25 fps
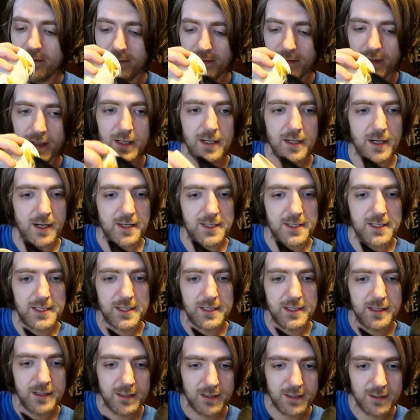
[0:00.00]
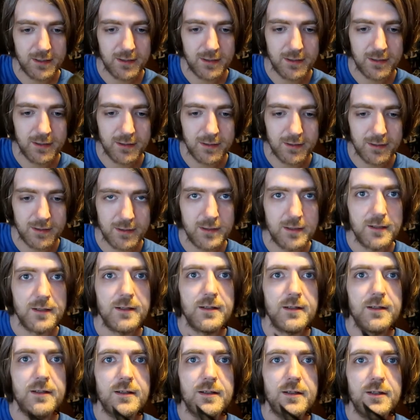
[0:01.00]
Very nice.
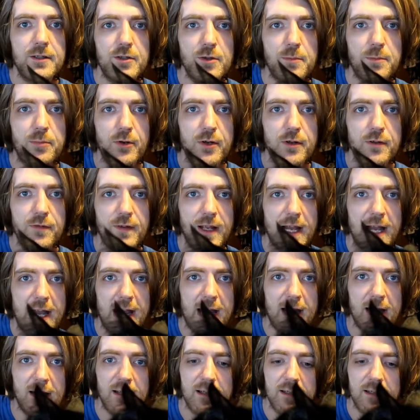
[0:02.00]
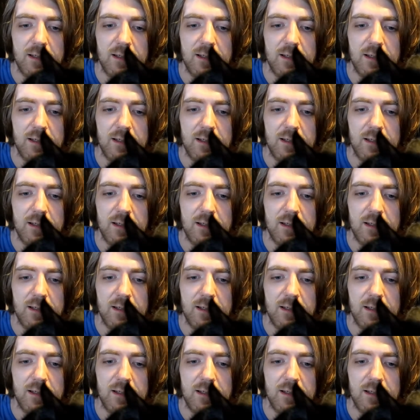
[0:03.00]
Do you approve, cat?